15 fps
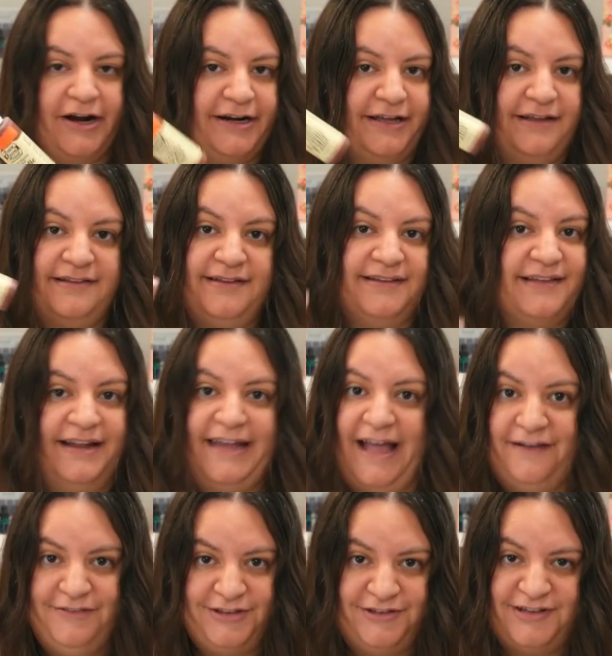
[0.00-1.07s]
artist is going to
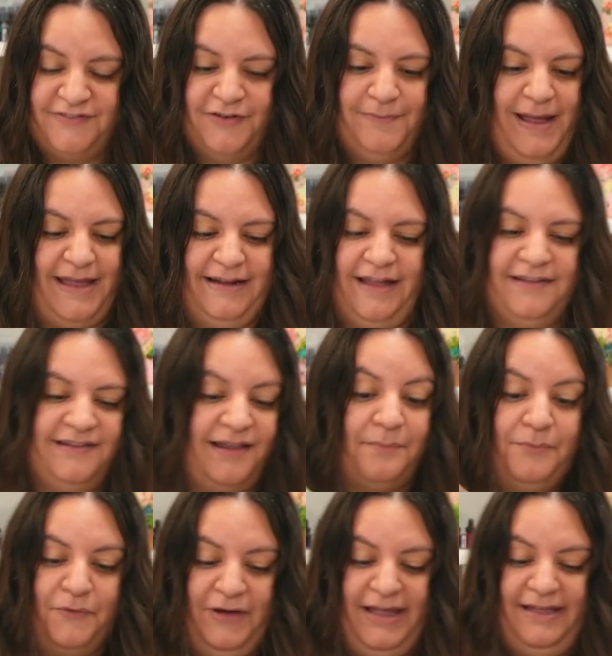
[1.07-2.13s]
have a use for paint at
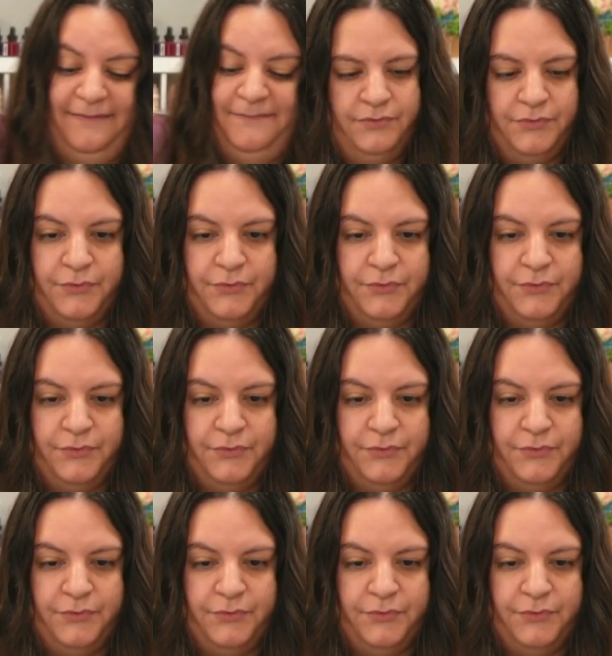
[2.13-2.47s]
some point.